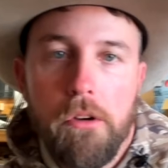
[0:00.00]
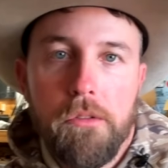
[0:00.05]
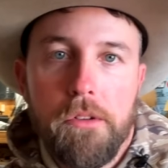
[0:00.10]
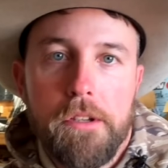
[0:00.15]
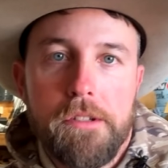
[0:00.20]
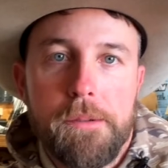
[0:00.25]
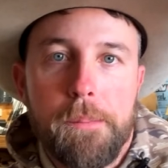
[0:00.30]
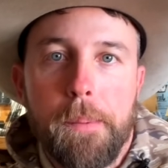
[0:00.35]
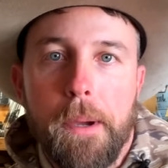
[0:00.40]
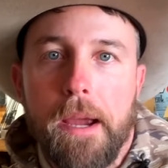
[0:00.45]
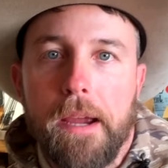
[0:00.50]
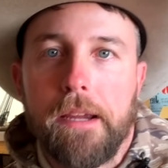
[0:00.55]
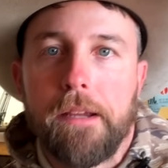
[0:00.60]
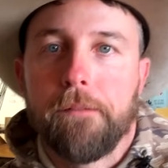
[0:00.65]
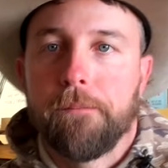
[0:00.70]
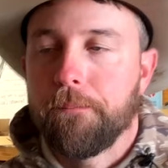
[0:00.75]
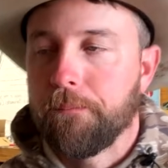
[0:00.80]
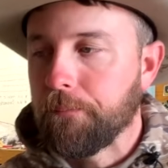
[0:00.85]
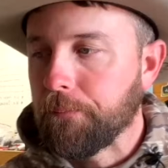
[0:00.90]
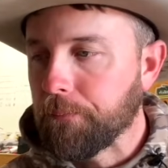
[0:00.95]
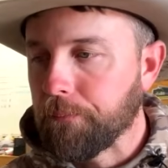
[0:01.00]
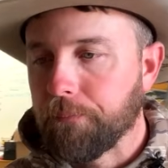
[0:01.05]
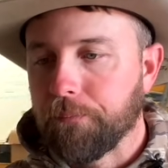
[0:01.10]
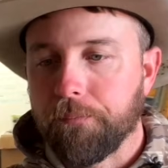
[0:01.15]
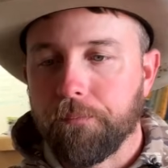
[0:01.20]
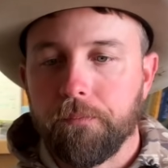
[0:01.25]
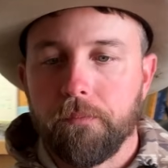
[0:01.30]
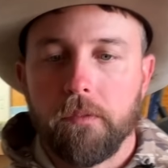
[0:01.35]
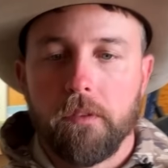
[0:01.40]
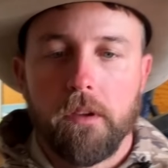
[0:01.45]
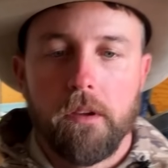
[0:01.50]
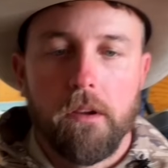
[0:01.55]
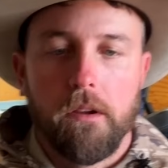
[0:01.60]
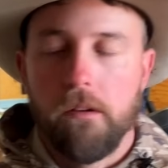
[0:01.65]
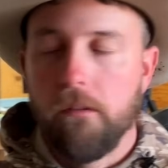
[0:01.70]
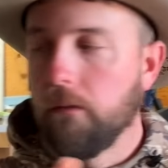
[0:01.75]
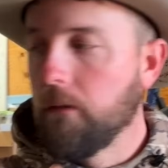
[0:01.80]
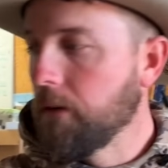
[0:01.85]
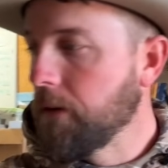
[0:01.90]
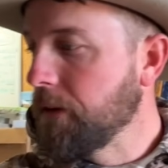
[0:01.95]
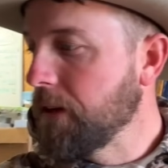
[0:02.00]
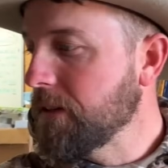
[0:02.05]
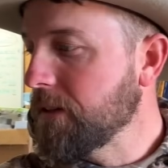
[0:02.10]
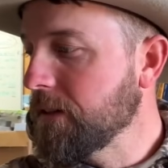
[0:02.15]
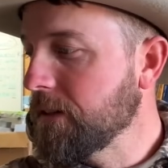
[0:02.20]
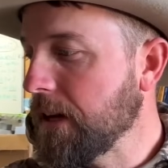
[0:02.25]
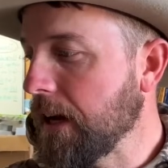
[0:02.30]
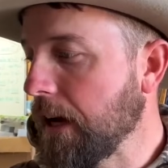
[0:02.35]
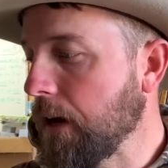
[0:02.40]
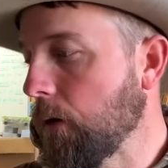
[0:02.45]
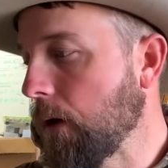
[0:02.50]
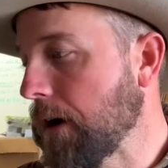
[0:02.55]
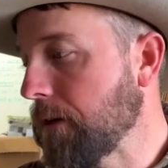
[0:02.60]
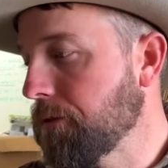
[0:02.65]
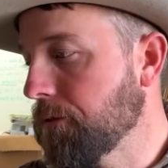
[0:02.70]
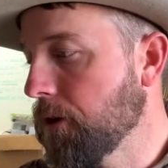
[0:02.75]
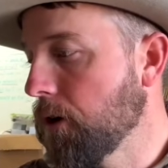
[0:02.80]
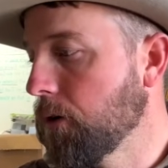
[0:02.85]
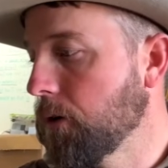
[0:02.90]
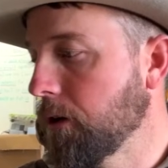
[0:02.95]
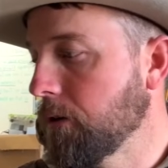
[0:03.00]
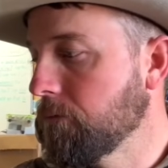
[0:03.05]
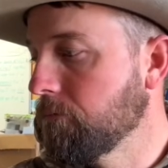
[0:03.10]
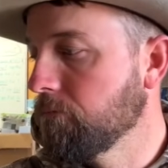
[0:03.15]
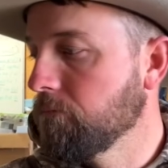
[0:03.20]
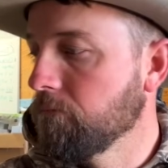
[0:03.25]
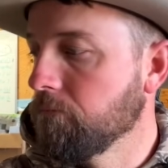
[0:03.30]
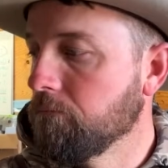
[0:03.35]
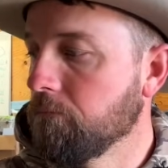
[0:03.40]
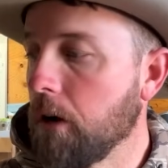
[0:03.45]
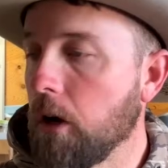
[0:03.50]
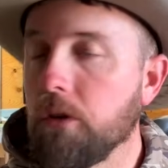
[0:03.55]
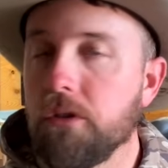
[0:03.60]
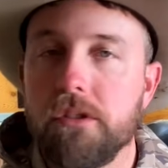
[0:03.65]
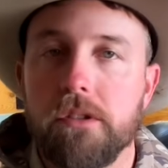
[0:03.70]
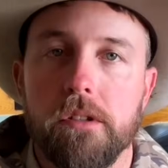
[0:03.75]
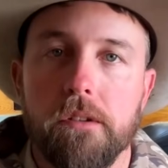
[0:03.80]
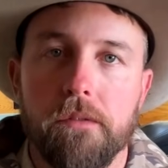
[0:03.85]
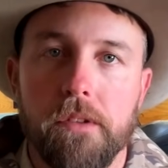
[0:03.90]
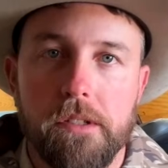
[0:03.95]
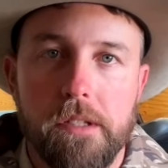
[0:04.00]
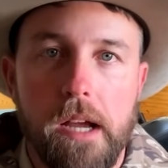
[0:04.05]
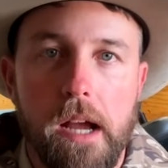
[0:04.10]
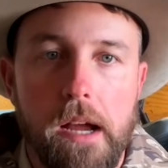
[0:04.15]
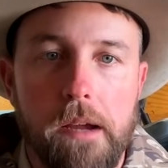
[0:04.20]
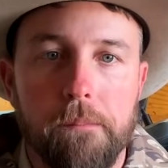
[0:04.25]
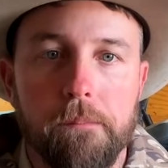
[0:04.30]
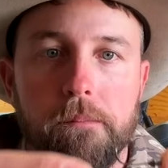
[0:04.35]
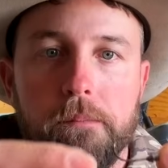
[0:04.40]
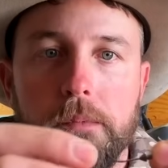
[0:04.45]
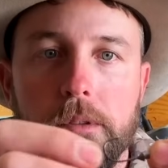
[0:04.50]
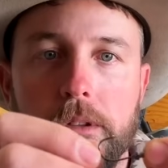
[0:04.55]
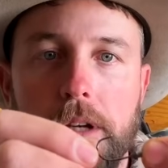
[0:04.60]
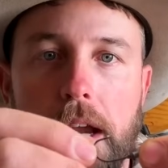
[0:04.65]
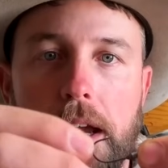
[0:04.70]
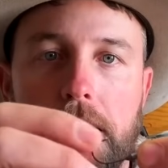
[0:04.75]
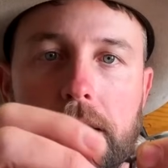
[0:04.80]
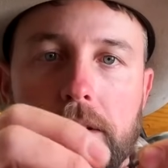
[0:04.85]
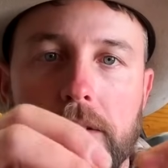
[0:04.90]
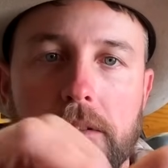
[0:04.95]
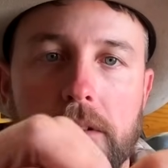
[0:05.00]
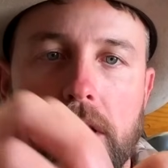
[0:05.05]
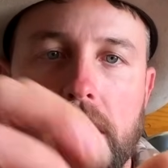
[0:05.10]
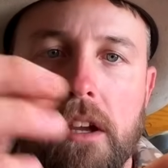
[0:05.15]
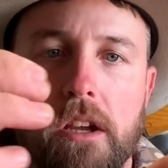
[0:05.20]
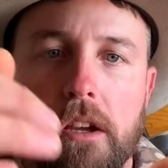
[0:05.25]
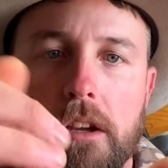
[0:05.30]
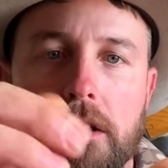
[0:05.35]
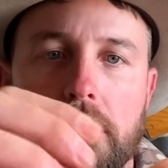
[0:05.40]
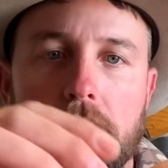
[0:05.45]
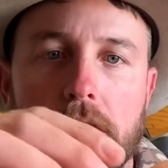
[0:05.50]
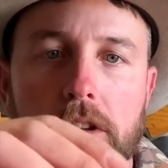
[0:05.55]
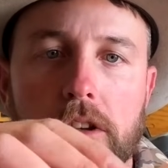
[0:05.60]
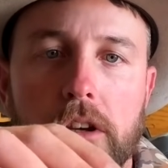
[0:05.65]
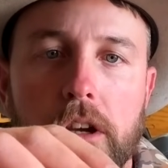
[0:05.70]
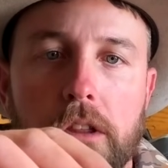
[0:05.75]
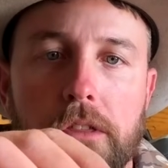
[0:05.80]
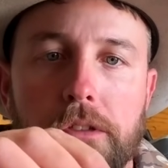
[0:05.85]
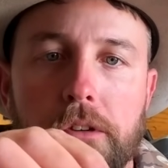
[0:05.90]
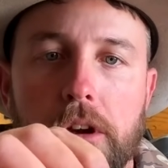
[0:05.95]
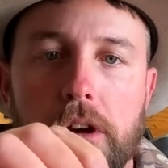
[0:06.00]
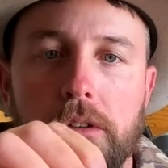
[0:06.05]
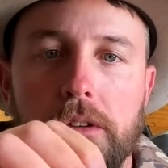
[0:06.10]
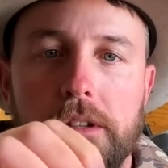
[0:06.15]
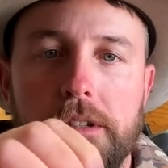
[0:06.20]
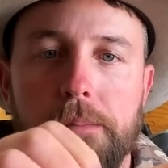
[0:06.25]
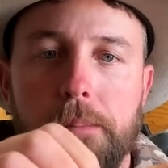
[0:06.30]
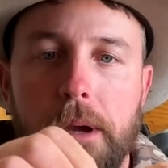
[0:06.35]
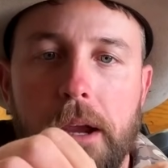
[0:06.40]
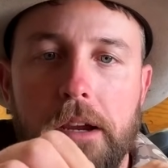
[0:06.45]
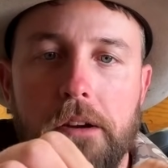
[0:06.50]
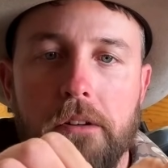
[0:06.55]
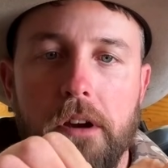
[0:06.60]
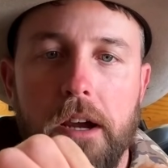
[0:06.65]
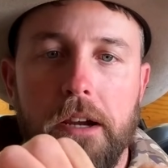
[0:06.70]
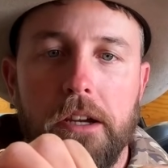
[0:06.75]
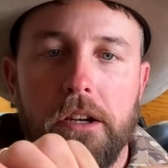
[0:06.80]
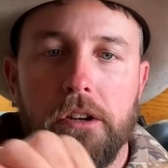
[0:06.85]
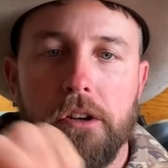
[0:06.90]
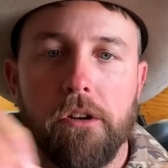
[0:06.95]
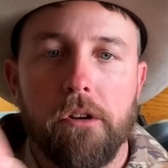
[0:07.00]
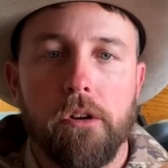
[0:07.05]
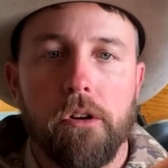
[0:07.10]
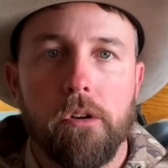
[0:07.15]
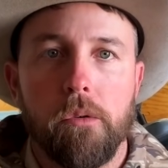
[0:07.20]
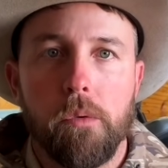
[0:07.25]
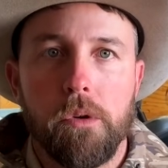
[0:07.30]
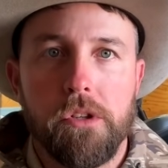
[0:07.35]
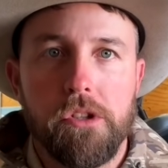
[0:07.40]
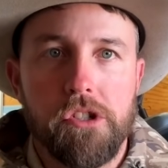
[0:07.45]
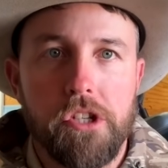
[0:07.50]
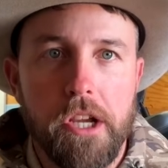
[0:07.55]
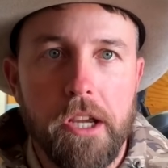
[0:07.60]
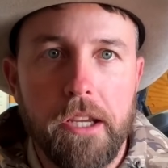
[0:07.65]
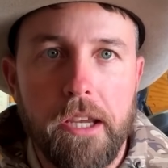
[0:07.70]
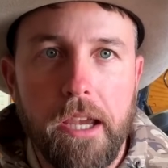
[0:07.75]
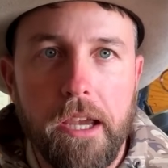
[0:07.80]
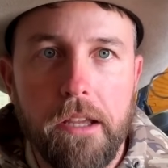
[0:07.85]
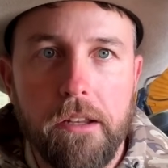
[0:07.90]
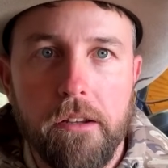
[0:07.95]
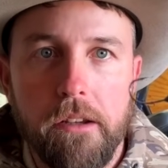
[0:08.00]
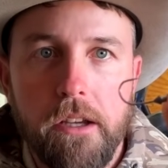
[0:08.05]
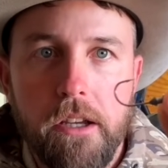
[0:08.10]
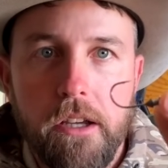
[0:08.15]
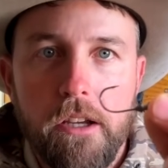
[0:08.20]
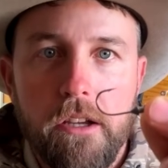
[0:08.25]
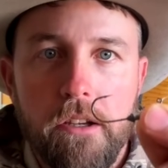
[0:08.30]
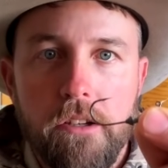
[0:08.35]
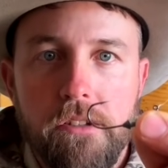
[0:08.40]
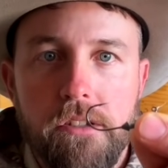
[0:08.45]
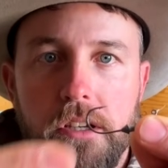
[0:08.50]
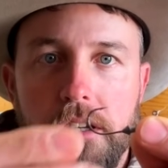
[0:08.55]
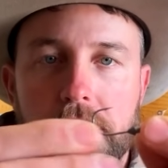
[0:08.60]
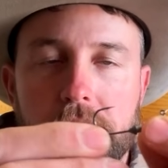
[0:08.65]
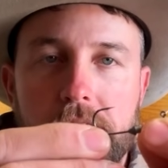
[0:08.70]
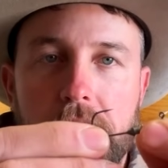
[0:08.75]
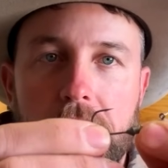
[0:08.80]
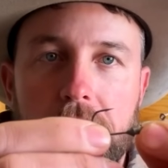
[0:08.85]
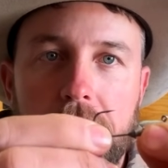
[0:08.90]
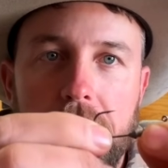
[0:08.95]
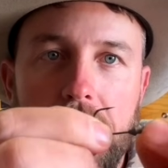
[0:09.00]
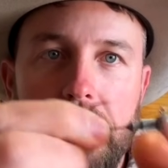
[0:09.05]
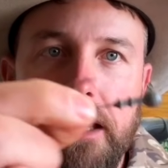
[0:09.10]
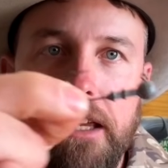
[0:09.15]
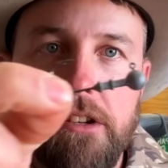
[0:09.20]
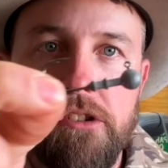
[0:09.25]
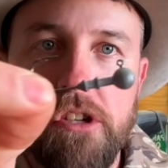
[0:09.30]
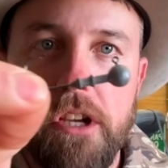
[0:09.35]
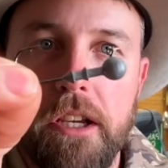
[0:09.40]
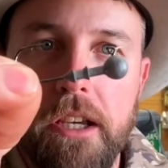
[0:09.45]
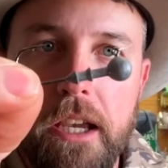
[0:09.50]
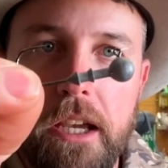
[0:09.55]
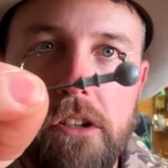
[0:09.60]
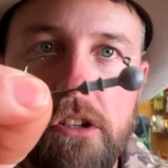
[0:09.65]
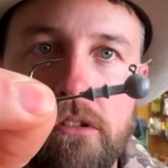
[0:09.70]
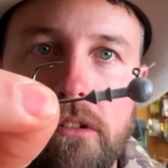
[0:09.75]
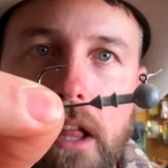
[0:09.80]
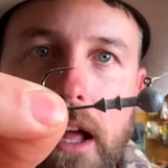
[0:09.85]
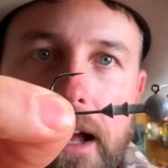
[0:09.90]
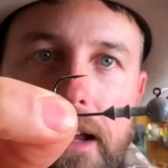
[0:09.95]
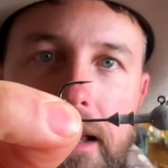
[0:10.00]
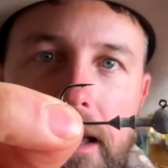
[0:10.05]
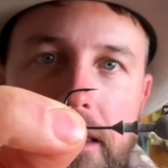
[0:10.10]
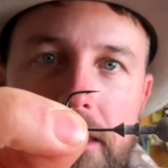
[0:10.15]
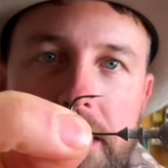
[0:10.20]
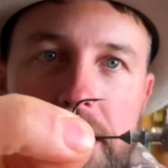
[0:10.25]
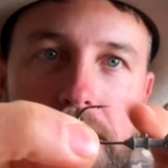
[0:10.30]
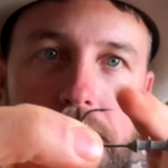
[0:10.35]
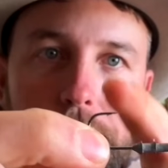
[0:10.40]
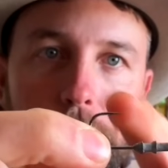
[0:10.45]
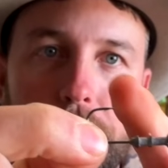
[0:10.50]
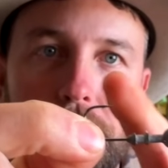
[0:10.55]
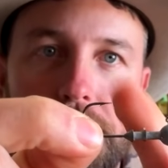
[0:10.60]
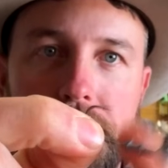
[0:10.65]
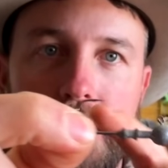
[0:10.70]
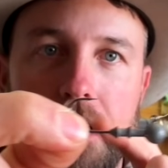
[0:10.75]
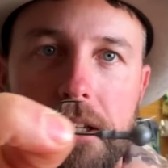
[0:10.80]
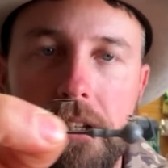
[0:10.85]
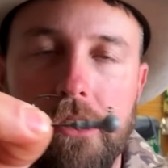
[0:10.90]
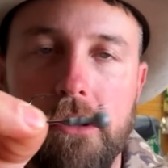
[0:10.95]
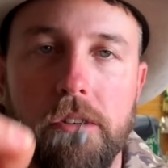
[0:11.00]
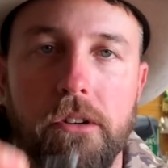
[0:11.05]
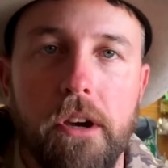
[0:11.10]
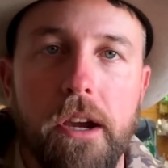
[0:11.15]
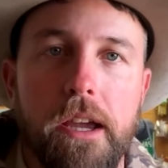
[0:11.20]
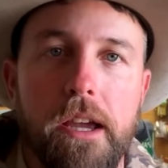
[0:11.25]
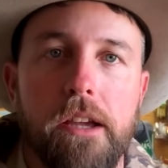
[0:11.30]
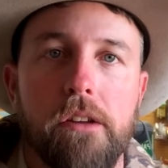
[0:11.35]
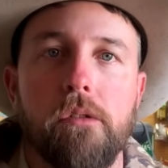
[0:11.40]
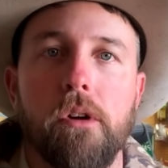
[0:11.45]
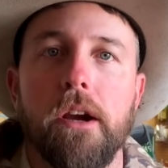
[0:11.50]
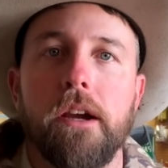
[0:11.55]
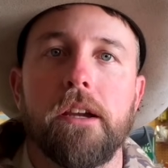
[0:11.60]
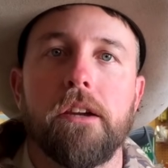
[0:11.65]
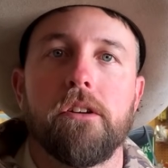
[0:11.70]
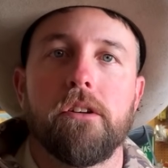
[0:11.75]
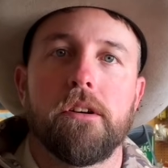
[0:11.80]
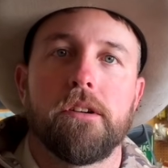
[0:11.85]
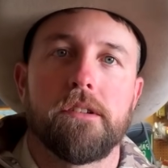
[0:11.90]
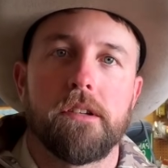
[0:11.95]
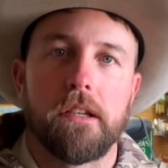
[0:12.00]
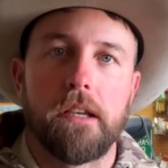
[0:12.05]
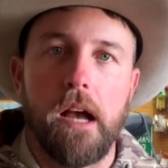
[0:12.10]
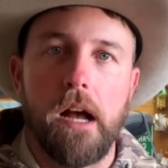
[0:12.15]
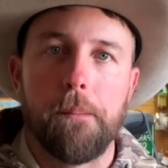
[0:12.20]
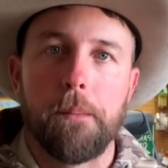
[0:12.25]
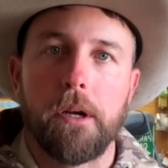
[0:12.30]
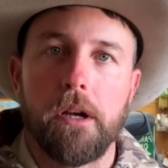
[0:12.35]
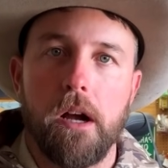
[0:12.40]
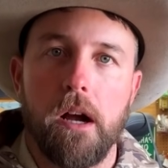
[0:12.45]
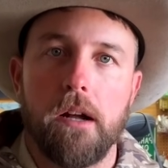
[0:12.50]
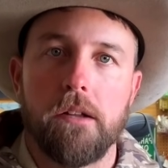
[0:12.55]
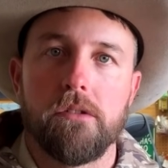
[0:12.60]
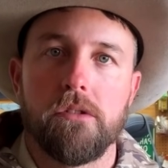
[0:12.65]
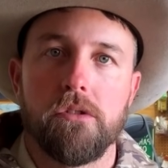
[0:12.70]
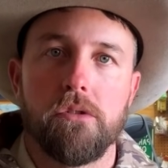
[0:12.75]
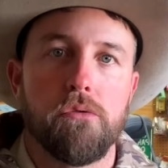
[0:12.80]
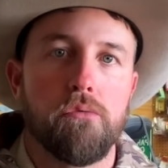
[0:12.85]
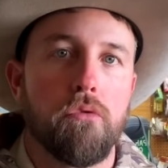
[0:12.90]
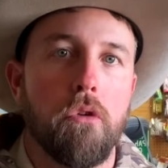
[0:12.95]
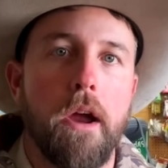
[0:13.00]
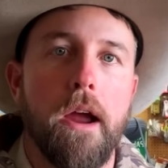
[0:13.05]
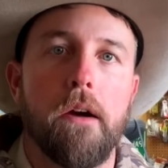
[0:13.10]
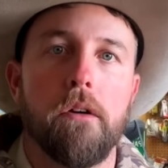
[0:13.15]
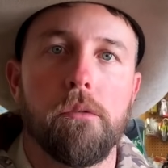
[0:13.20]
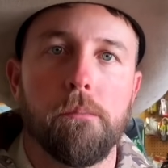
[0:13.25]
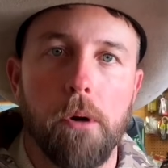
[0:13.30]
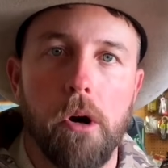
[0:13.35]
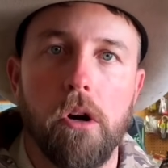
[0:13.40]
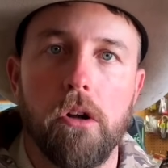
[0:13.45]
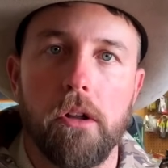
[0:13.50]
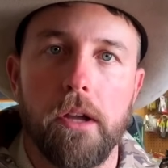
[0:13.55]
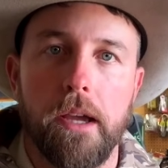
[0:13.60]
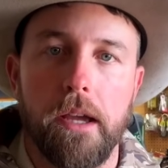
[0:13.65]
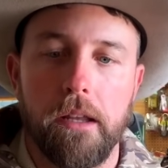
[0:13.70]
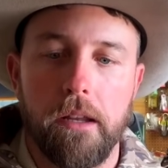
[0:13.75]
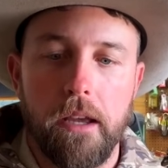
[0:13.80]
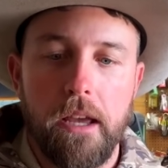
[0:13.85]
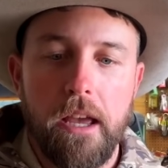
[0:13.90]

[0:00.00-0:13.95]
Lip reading: this bait. And this is how I throw it most of the time, okay? You could throw this bait right here with a jig head. So you take any jig head you like. This particular head right here is a Gamakatsu round ball head.